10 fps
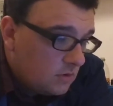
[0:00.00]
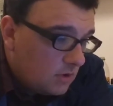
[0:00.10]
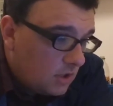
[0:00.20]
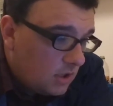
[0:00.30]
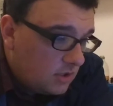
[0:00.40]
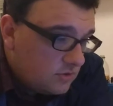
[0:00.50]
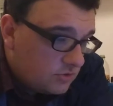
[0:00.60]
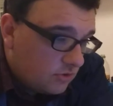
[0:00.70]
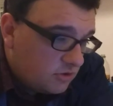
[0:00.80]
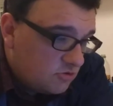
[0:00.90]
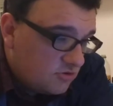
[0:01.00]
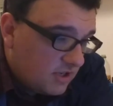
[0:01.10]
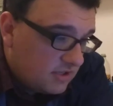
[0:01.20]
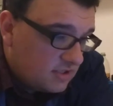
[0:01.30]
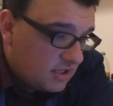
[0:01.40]
other school districts
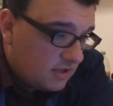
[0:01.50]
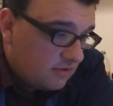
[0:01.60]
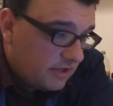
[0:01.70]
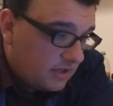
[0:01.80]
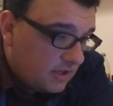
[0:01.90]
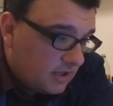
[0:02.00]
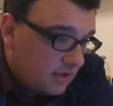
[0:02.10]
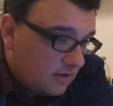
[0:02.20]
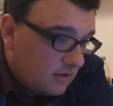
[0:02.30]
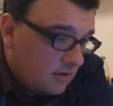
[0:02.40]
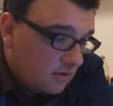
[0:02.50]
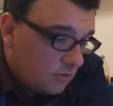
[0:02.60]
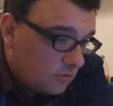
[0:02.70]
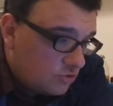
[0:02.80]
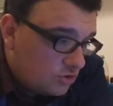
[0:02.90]
like uh, like uh,
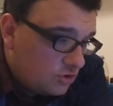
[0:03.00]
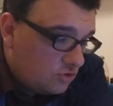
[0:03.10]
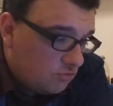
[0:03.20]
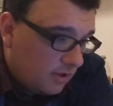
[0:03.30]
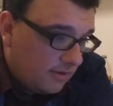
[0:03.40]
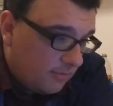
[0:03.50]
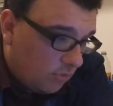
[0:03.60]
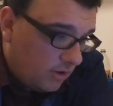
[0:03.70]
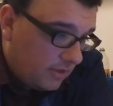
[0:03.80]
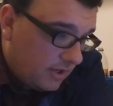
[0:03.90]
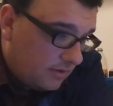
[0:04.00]
Gregory Portland